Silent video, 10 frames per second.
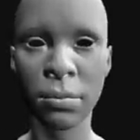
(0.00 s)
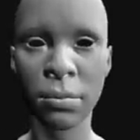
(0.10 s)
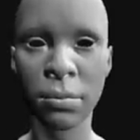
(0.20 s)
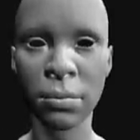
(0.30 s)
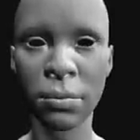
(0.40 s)

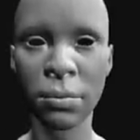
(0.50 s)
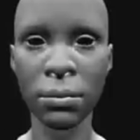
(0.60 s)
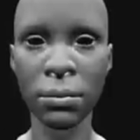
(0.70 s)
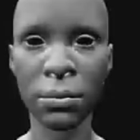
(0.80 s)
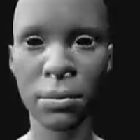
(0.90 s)

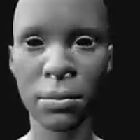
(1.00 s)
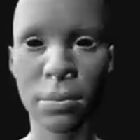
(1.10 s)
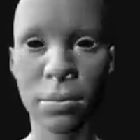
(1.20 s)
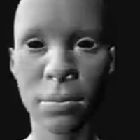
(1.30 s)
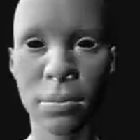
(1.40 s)

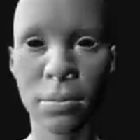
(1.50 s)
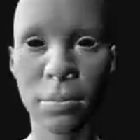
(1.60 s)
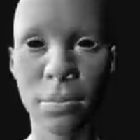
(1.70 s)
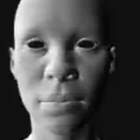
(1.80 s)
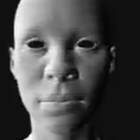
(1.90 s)

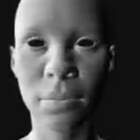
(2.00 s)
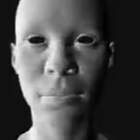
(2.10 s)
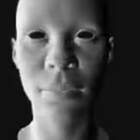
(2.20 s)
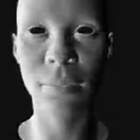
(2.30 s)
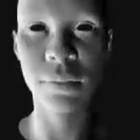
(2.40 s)
(silence)